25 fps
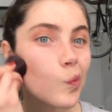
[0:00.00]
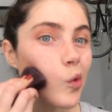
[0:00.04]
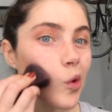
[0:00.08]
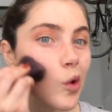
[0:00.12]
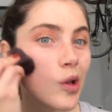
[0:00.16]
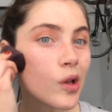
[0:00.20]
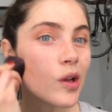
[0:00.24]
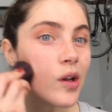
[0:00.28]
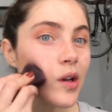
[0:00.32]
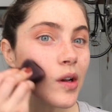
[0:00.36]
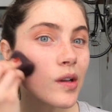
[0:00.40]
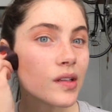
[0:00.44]

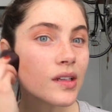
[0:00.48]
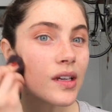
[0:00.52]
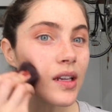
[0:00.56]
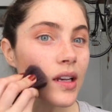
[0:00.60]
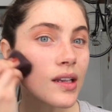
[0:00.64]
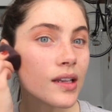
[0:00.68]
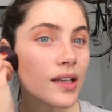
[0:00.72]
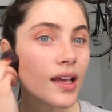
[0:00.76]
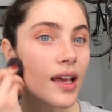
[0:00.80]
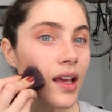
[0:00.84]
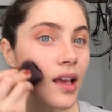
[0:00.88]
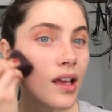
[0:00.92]
So you're just
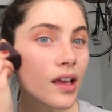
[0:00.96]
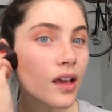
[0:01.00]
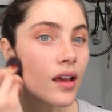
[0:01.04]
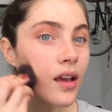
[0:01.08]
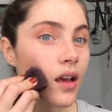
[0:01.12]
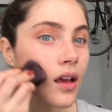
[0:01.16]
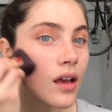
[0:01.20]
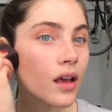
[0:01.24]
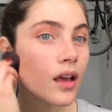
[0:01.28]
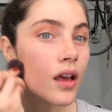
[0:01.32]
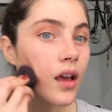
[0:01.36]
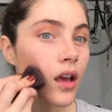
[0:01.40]
going to take
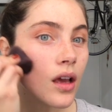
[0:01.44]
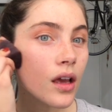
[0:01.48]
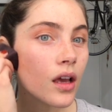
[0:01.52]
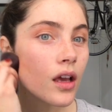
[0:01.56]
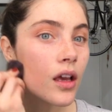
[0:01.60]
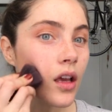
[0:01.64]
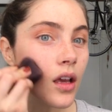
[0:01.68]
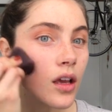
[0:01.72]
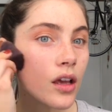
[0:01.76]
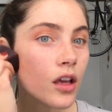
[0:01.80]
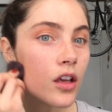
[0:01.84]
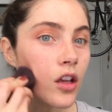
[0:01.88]

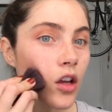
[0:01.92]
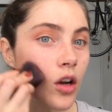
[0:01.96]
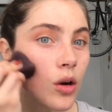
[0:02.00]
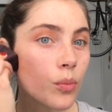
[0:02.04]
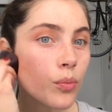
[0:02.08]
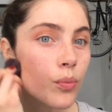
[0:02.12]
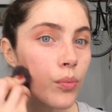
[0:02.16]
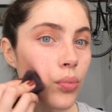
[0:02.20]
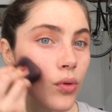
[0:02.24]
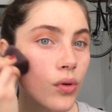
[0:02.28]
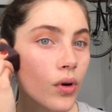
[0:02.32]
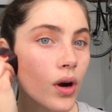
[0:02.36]

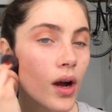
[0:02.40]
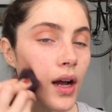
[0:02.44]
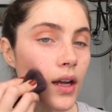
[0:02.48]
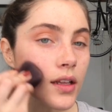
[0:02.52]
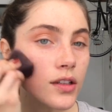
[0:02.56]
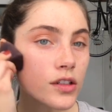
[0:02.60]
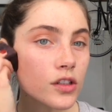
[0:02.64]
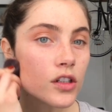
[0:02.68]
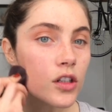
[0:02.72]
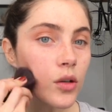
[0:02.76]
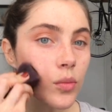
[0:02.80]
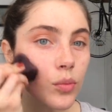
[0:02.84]
your
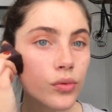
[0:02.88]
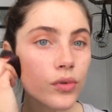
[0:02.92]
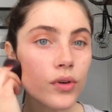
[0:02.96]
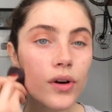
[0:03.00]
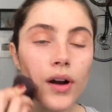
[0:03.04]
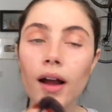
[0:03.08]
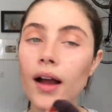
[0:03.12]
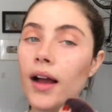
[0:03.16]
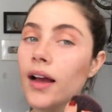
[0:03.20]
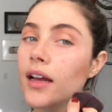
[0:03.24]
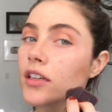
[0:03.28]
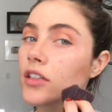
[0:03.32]
bronzer
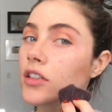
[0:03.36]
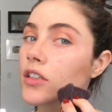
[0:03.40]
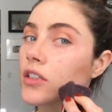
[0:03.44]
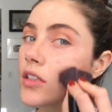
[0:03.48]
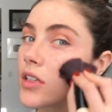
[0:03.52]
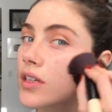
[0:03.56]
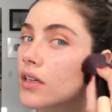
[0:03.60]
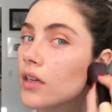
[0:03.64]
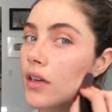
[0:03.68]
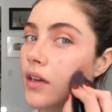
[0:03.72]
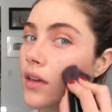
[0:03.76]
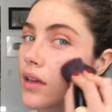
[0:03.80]

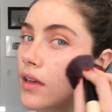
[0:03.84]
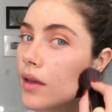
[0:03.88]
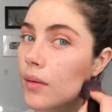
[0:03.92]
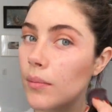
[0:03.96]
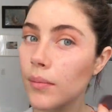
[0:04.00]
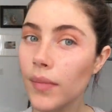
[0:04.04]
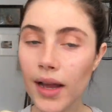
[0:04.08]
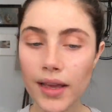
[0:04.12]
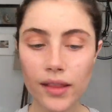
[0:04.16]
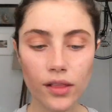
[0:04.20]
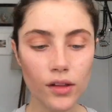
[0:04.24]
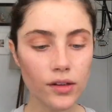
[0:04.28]
brush.
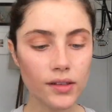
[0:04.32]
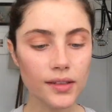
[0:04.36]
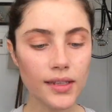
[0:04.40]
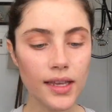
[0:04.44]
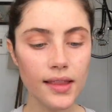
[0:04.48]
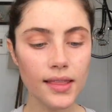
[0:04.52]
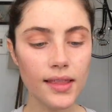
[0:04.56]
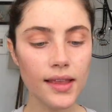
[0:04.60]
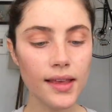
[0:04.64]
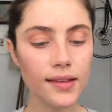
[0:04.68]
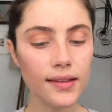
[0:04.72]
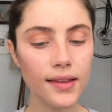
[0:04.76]
Mine looks
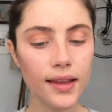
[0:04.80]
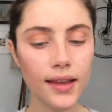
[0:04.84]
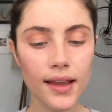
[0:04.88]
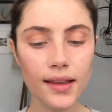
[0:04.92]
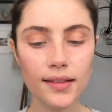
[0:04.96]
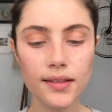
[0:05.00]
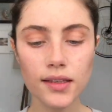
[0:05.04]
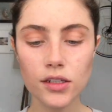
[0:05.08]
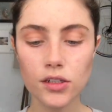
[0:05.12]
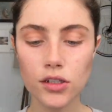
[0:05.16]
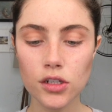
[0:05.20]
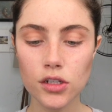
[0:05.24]
like this. I
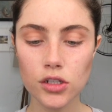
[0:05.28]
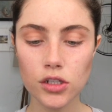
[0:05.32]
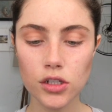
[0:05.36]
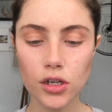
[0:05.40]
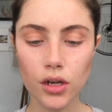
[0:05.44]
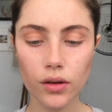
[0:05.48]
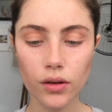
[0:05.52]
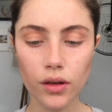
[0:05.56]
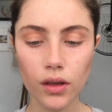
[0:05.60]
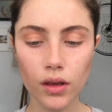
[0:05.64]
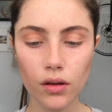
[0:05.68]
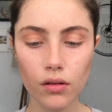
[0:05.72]
guess I should
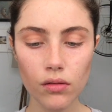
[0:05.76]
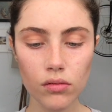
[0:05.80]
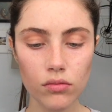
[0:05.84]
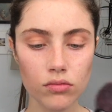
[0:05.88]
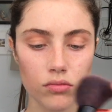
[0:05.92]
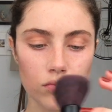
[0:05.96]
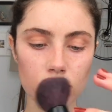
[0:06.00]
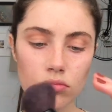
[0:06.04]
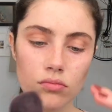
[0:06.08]
show you.